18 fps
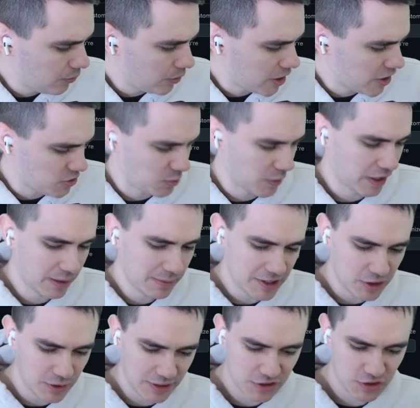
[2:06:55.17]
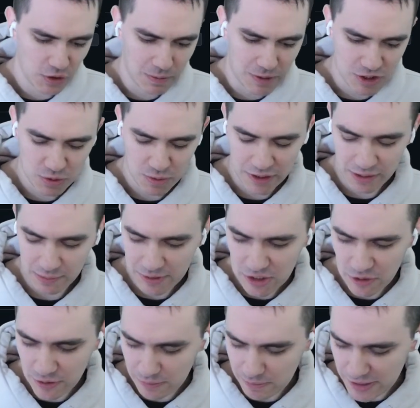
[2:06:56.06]
we're going to be doing so much. We're going to be
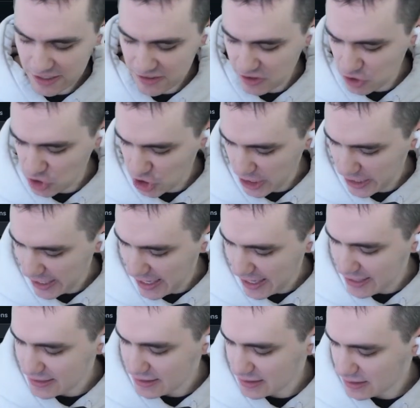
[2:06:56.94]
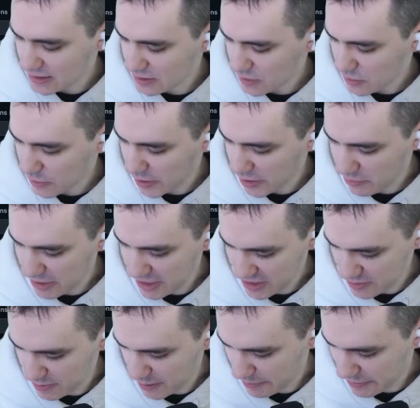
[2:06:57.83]
doing Pixie.js. We're going to be
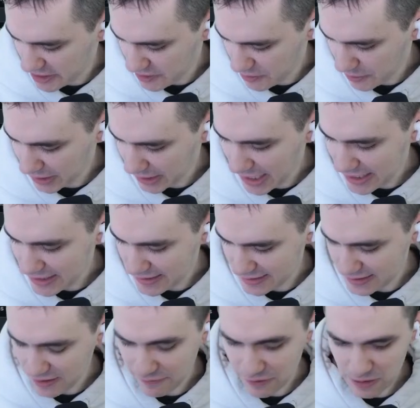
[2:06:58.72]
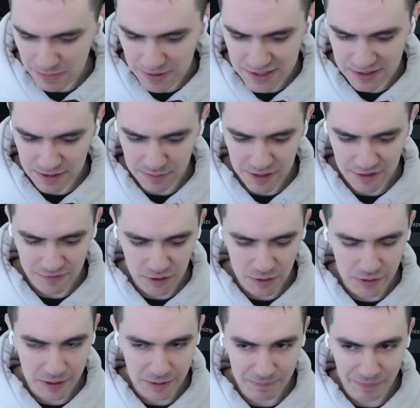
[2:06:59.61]
experimenting with lots of stuff in the PCB
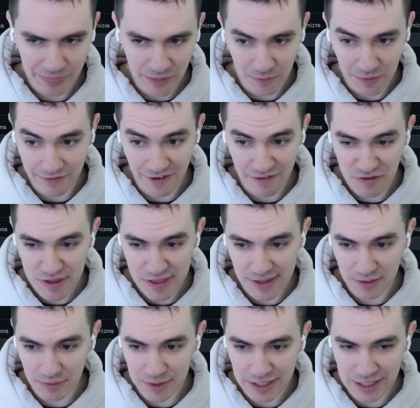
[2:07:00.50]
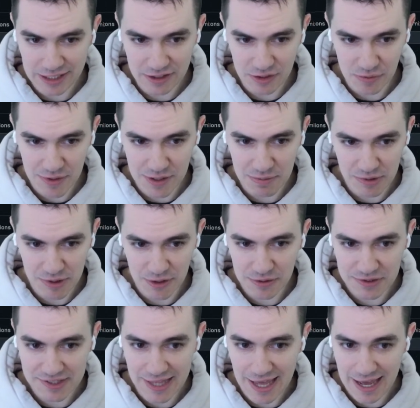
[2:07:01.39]
viewer. We have everything we need to
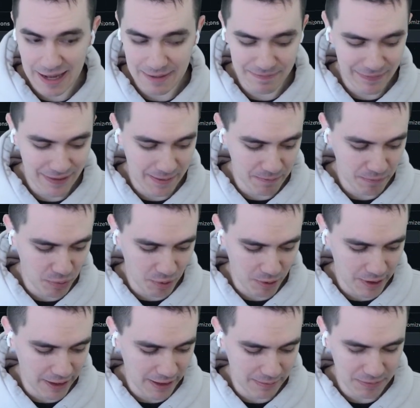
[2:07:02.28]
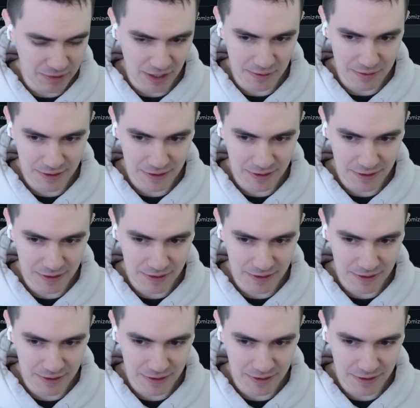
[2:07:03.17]
reproduce that, import it, play with